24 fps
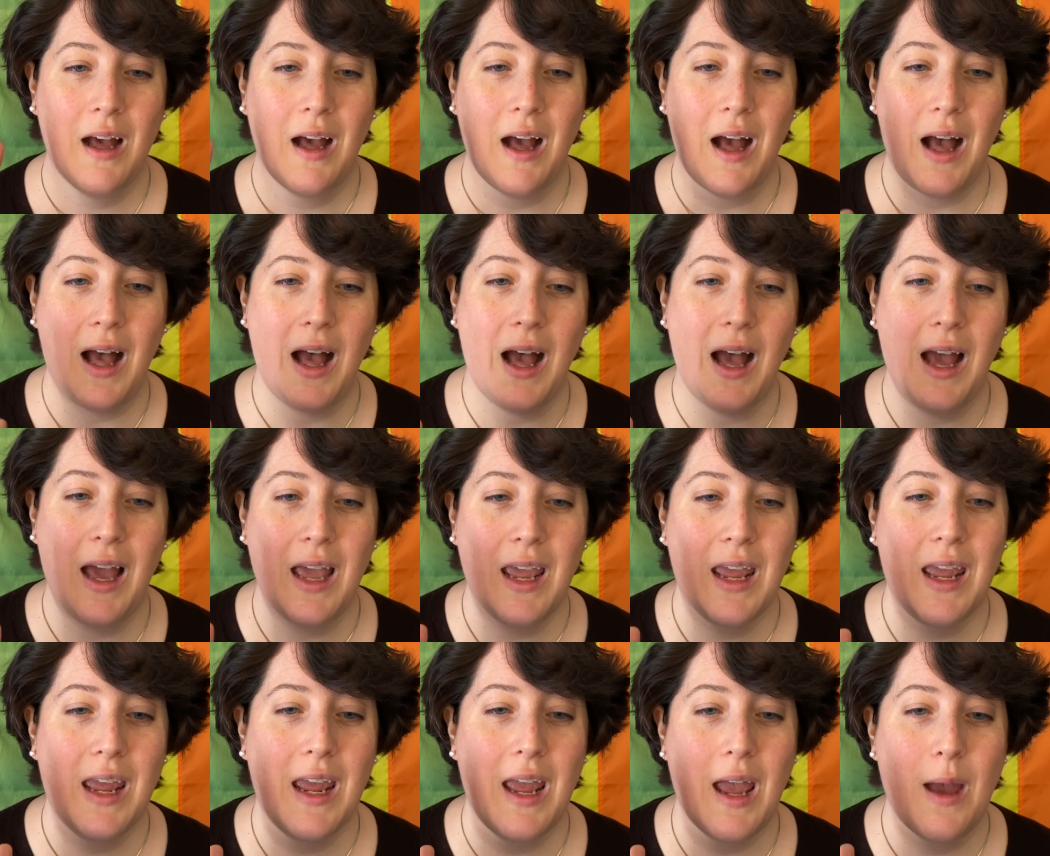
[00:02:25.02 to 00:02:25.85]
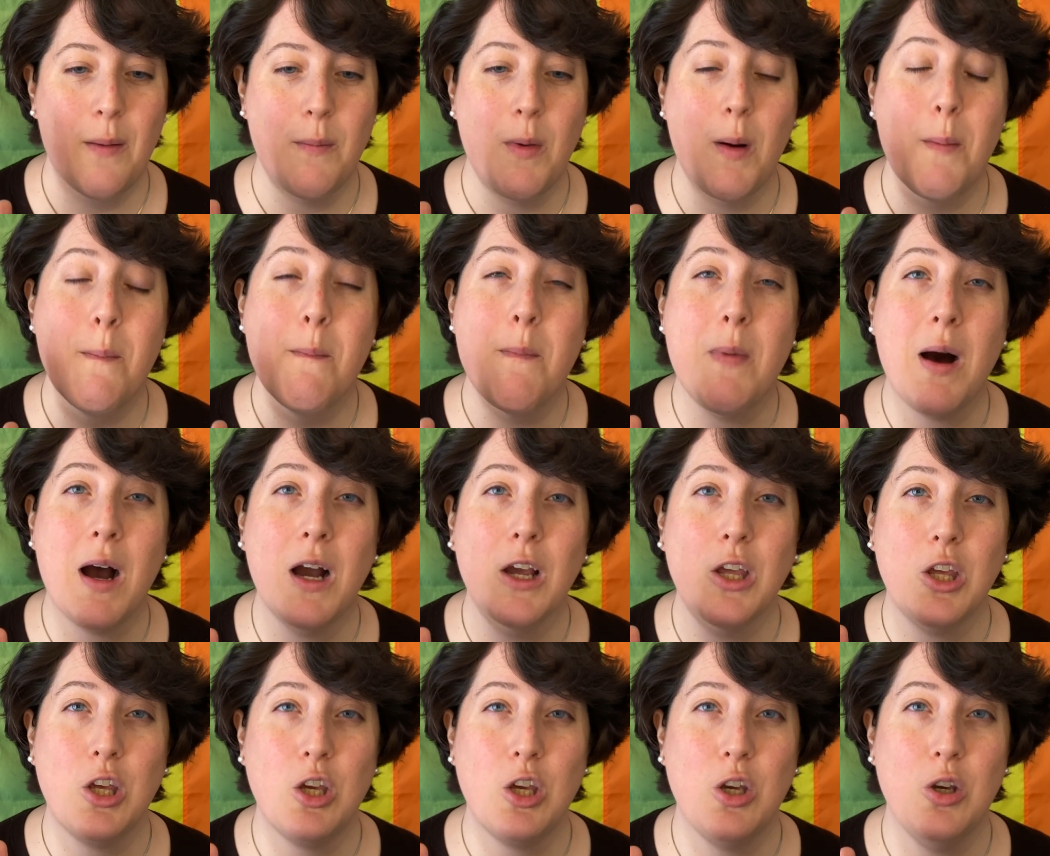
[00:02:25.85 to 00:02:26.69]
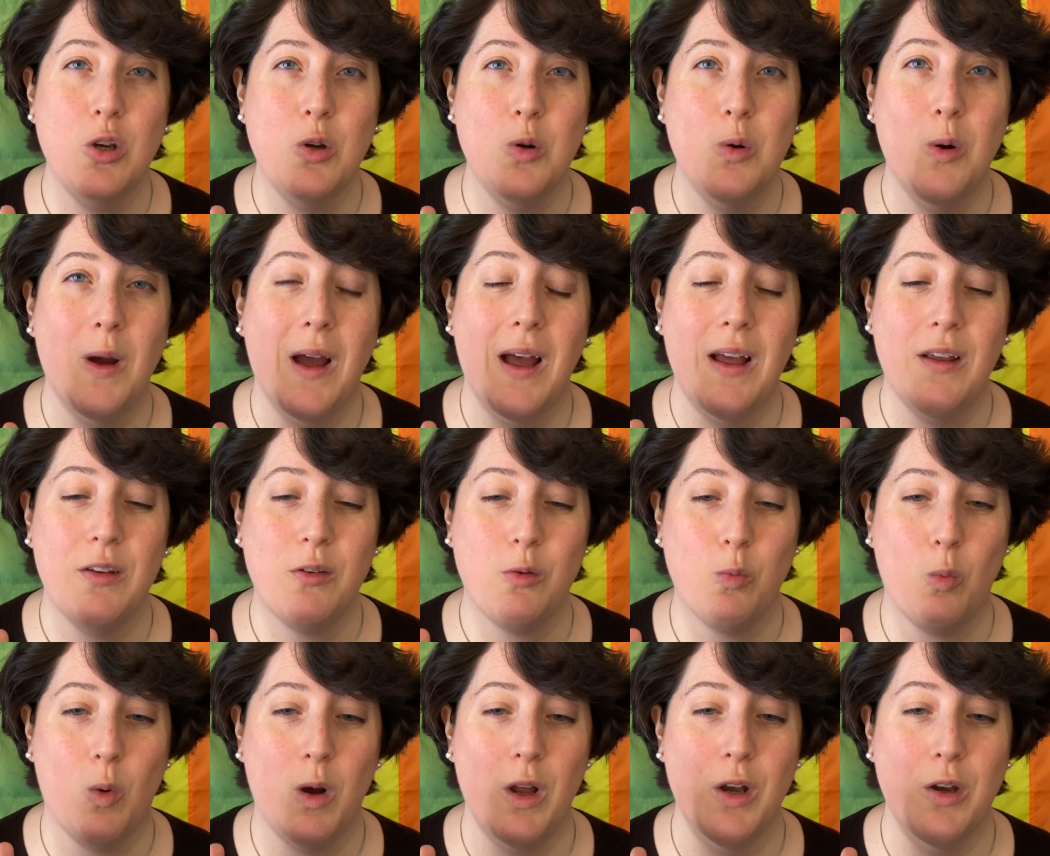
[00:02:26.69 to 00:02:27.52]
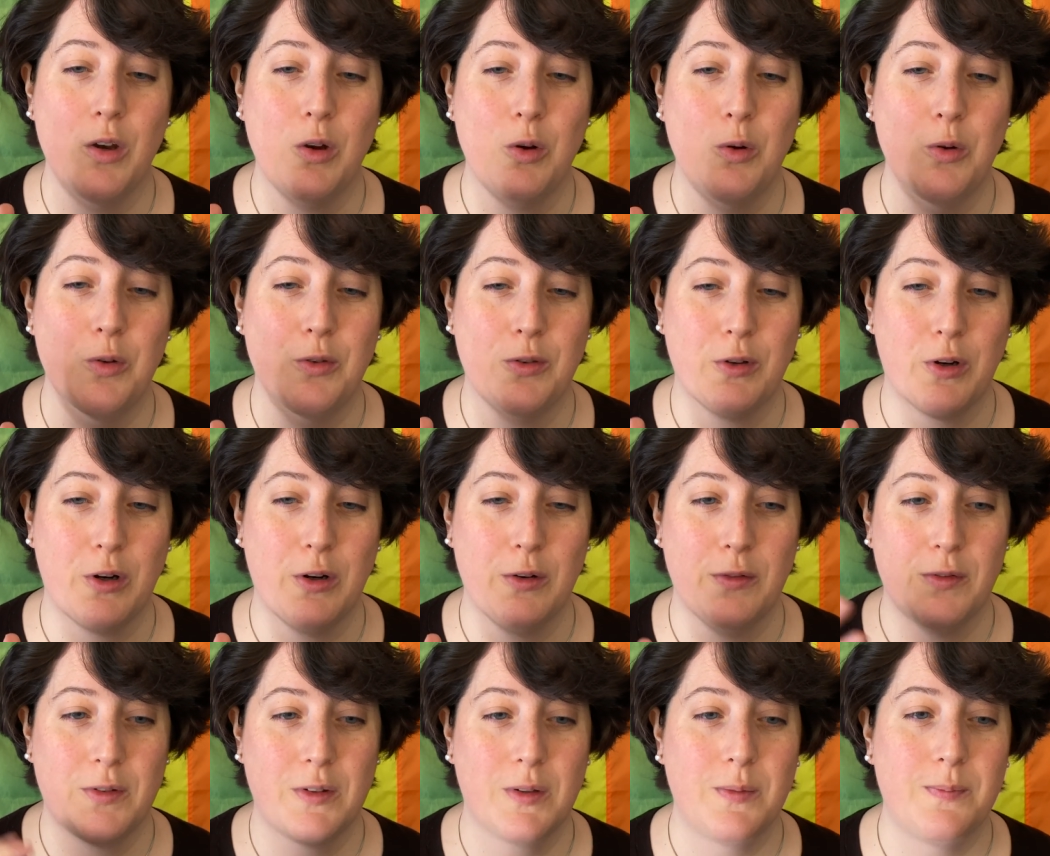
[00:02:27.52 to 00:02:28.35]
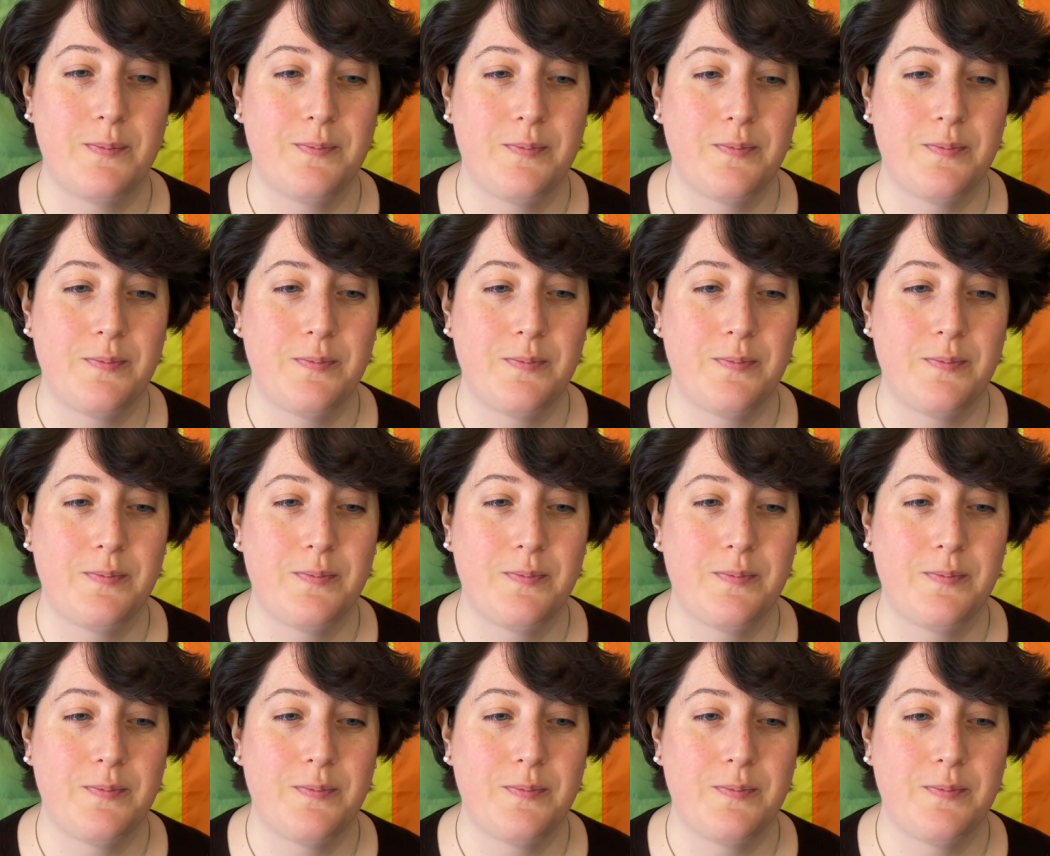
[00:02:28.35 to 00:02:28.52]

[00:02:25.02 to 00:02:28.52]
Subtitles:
I am among you as one who serves.